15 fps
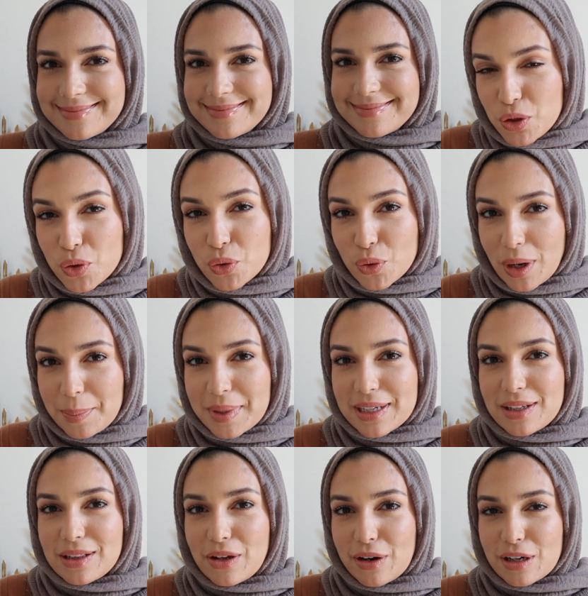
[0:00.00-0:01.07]
You grew up in
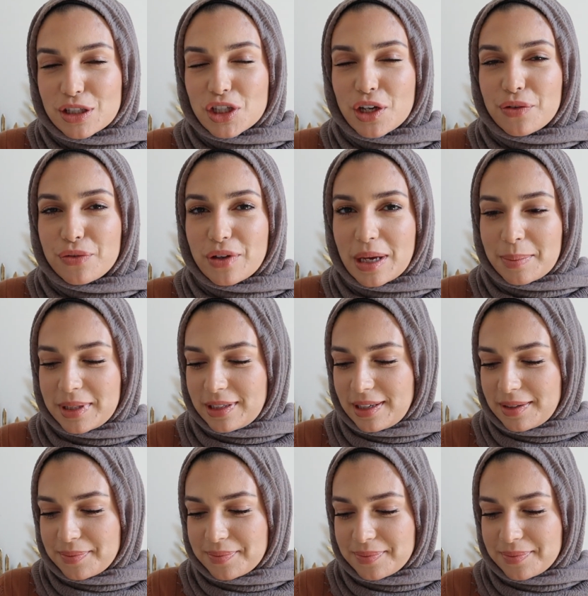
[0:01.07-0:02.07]
a large family.